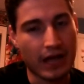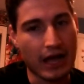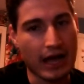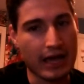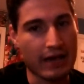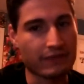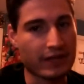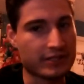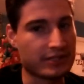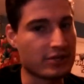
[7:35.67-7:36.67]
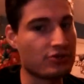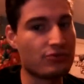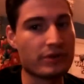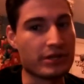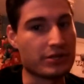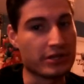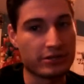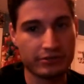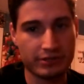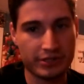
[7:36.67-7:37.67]
I have not seen you in
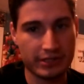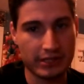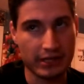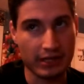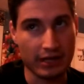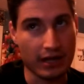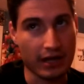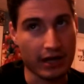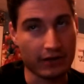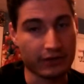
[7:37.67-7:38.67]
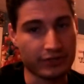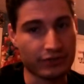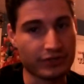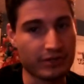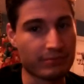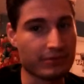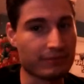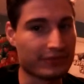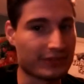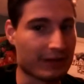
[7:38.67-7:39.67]
years. I only associate with you
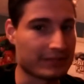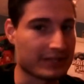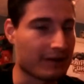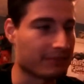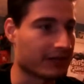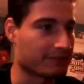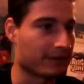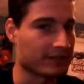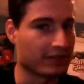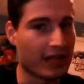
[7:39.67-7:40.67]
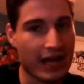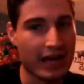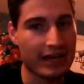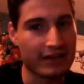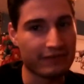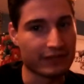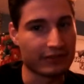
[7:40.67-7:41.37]
from time to time on Xbox Live,